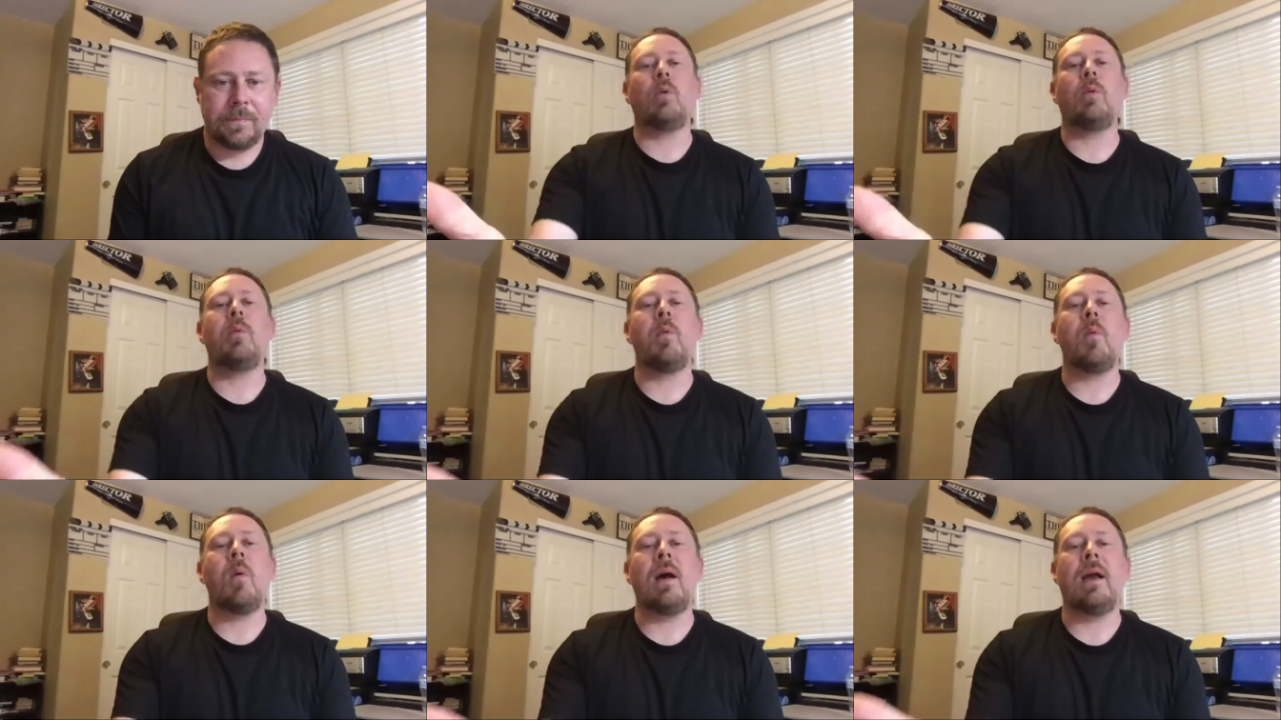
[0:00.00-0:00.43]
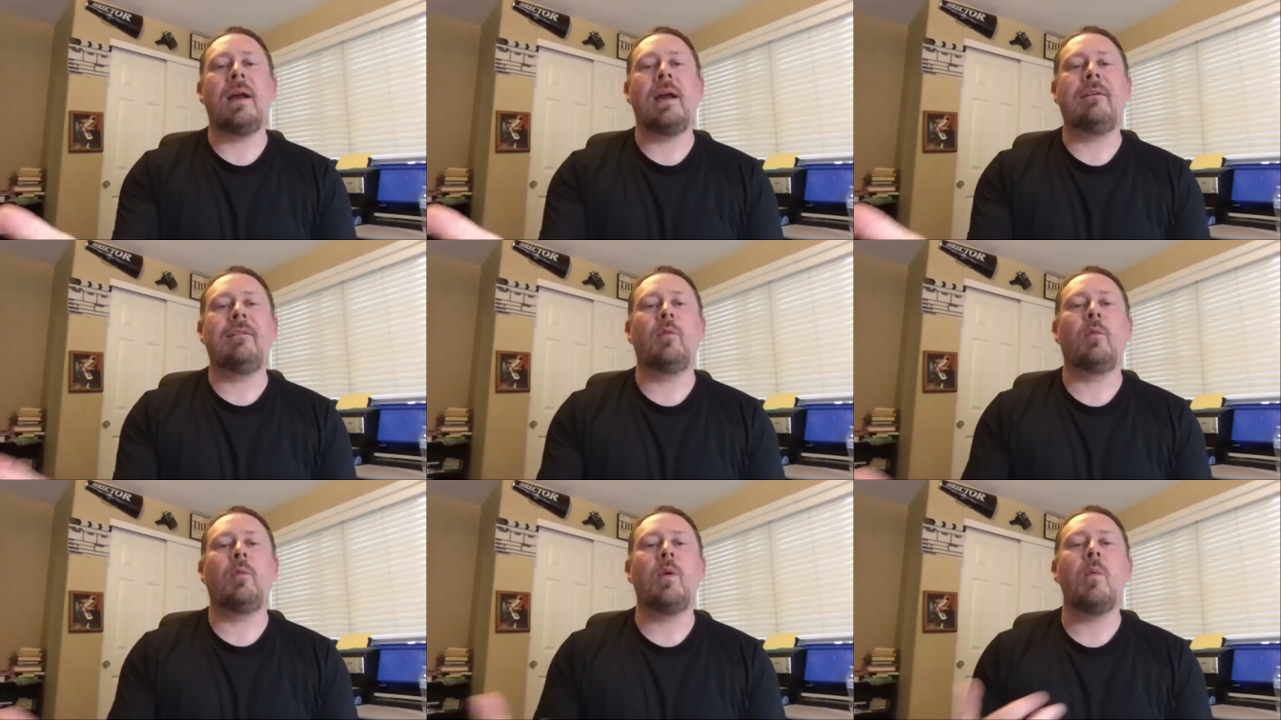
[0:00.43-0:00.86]
want.
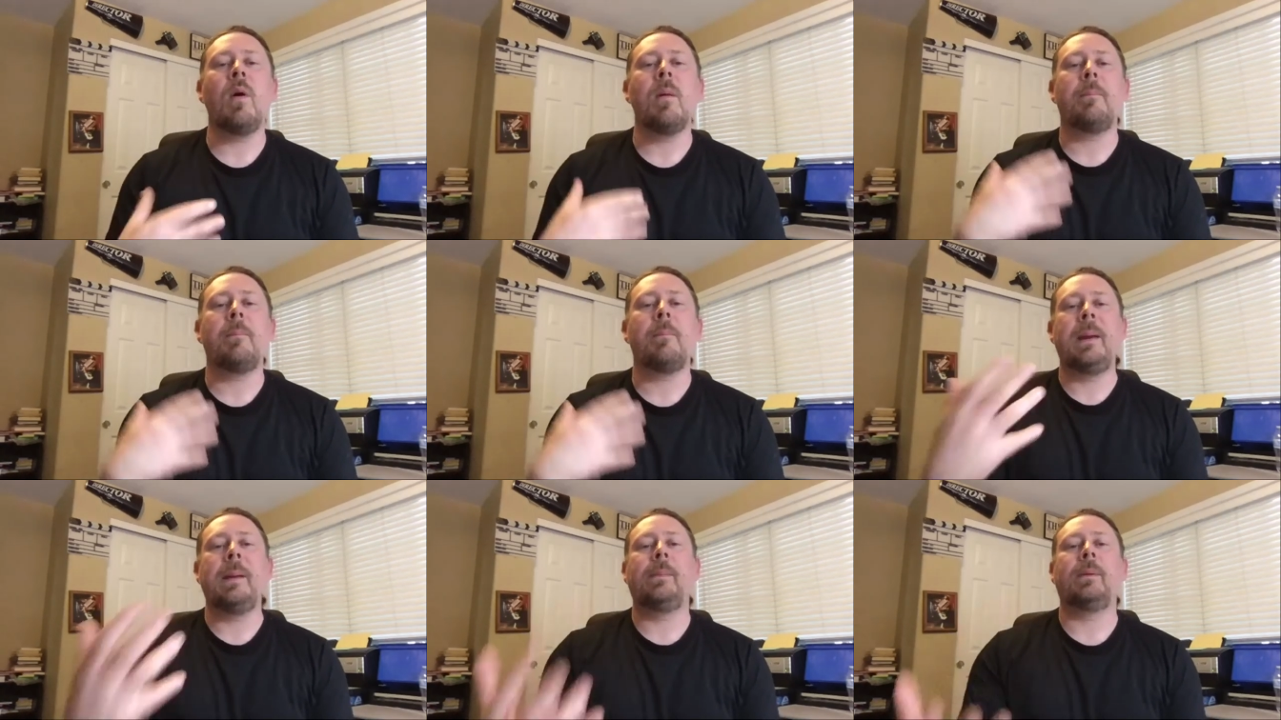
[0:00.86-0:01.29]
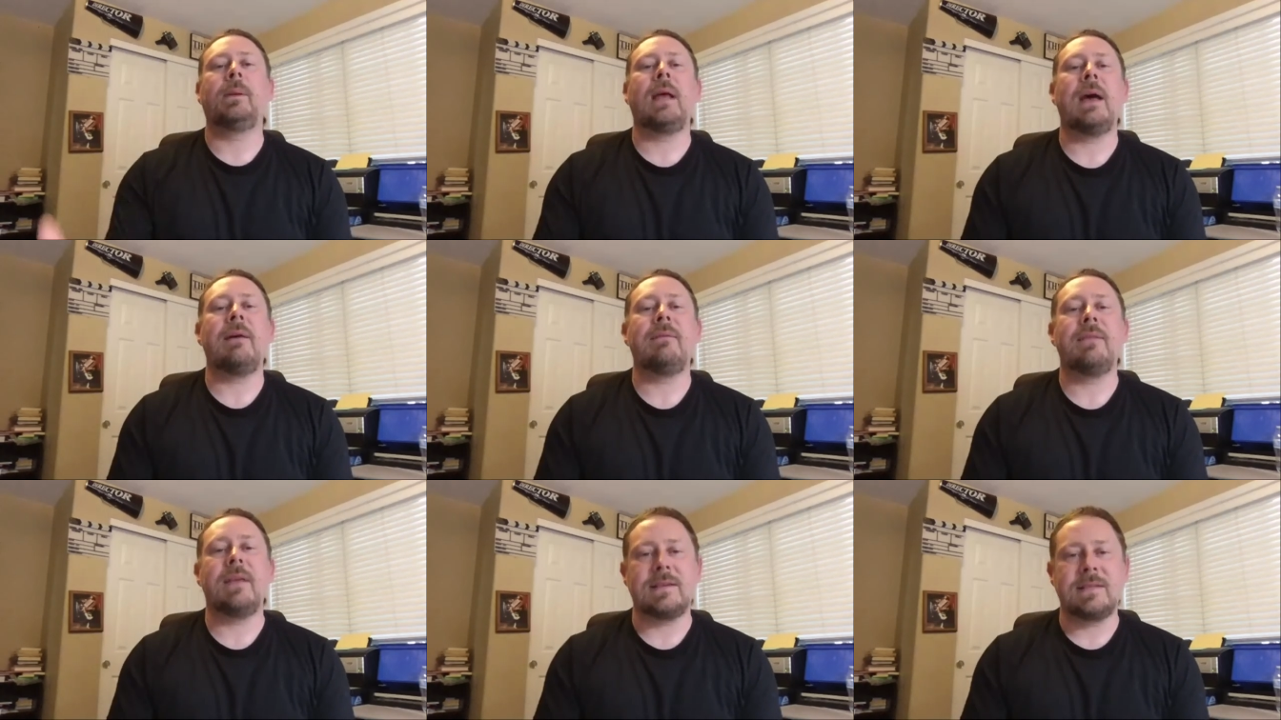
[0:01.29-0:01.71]
We want people to have
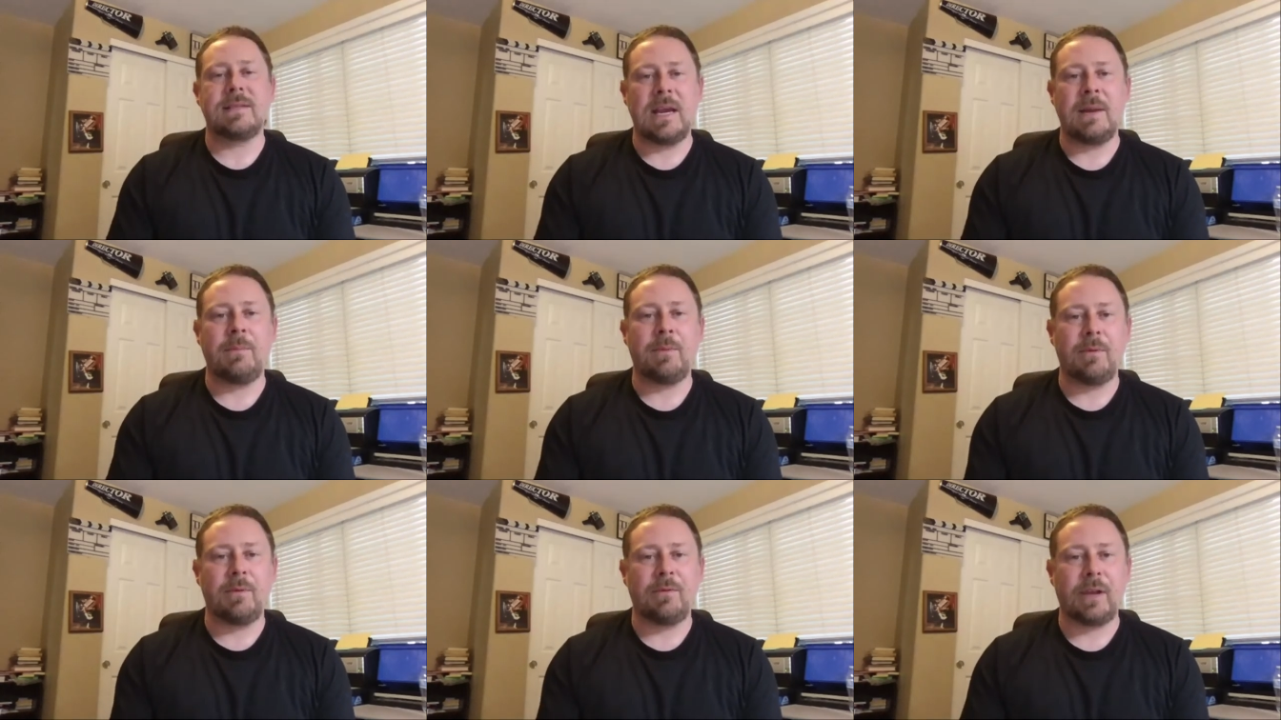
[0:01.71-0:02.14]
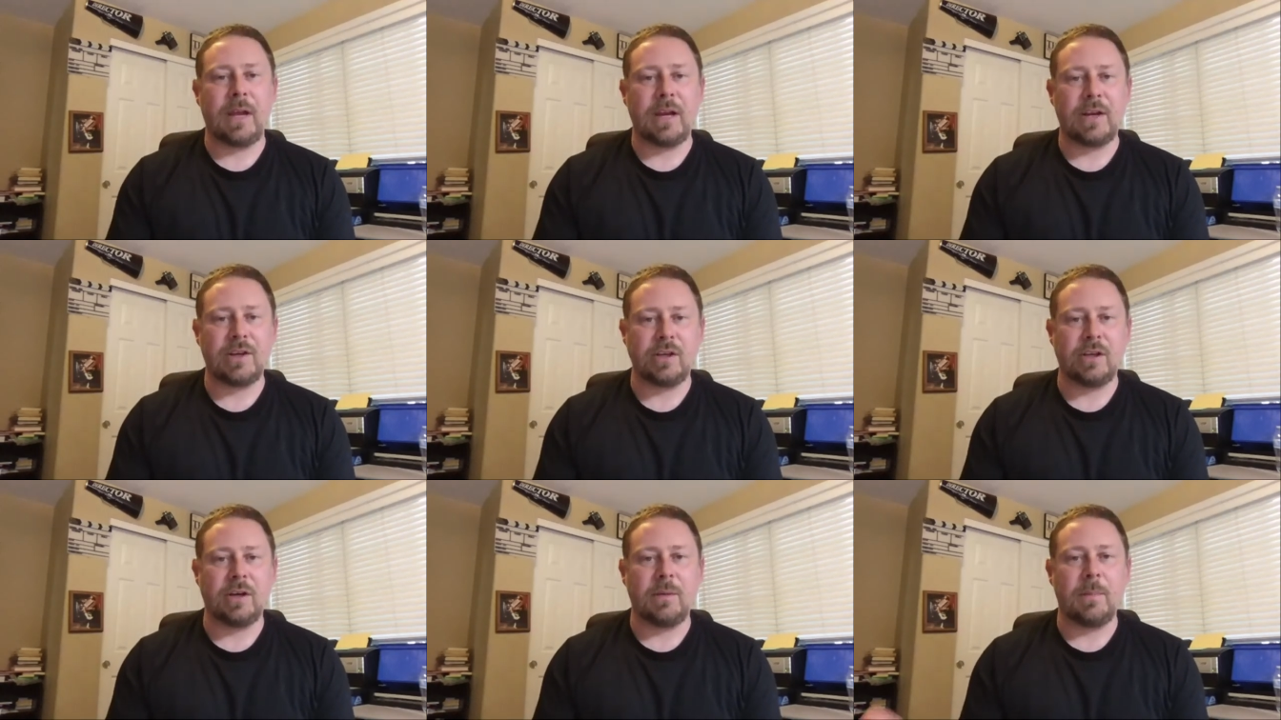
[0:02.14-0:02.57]
that same
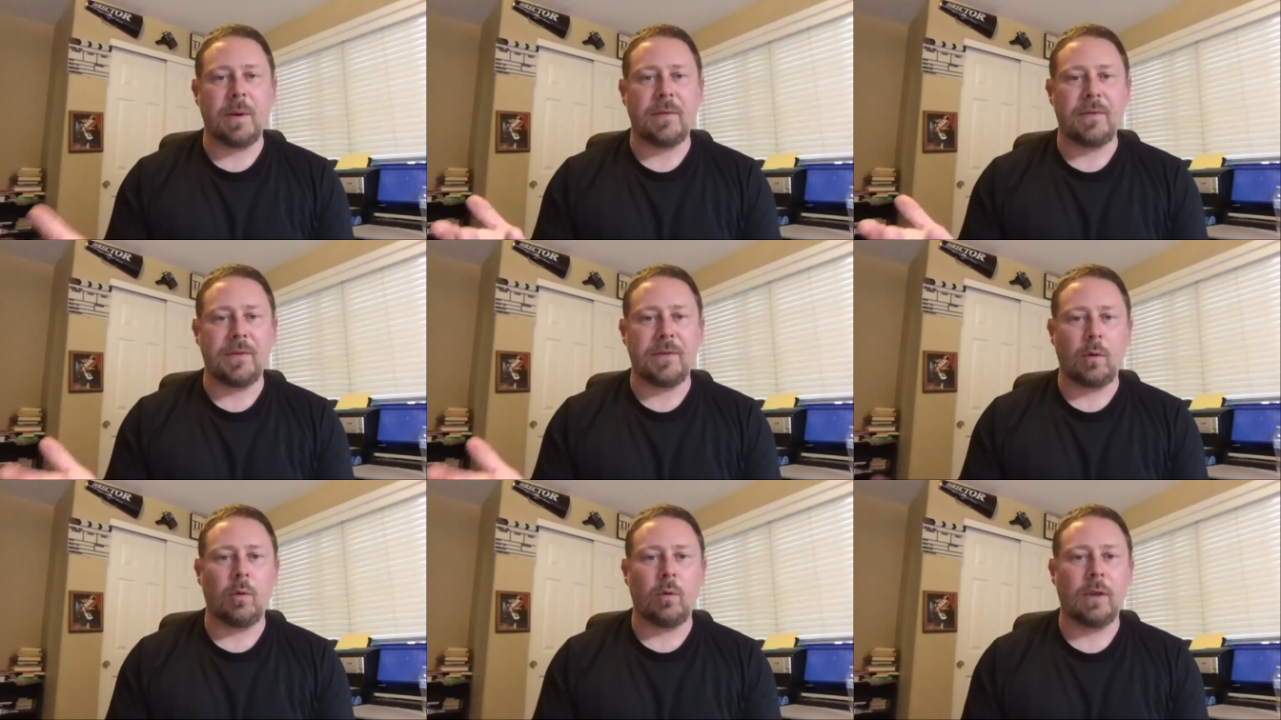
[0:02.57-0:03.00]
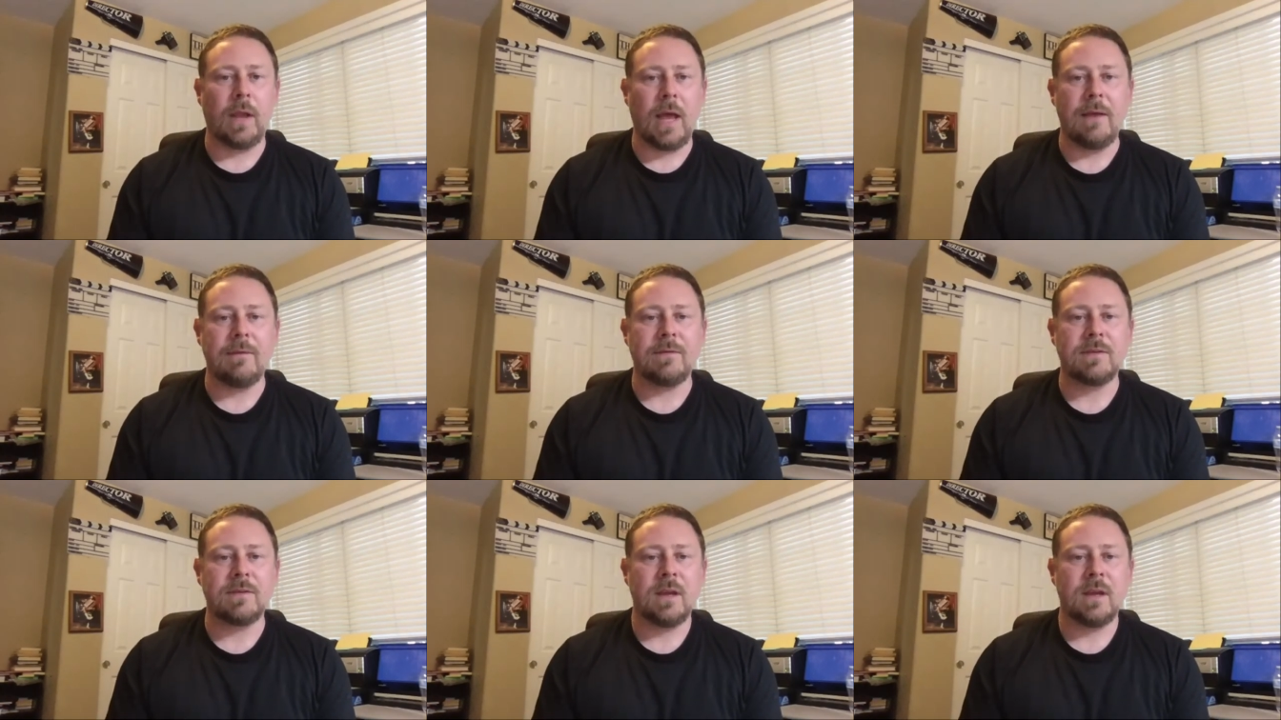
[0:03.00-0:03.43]
reflection about their own lives.